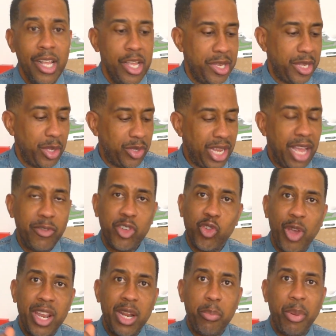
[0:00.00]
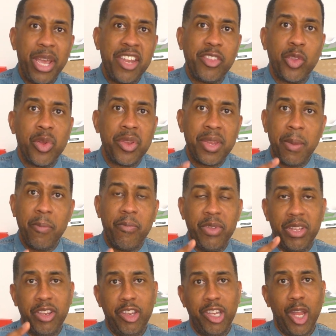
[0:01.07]
So to have a trainer based on
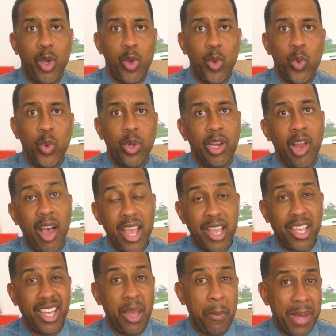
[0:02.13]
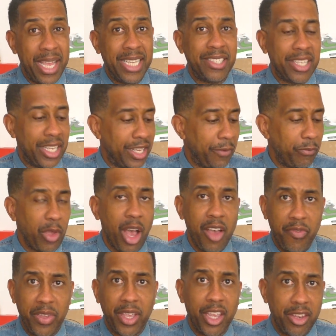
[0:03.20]
something so like amazing, I
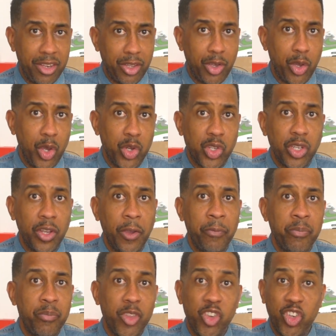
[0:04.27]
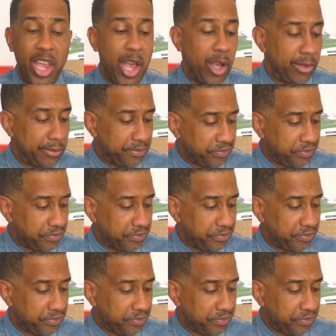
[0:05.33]
think is a good shout.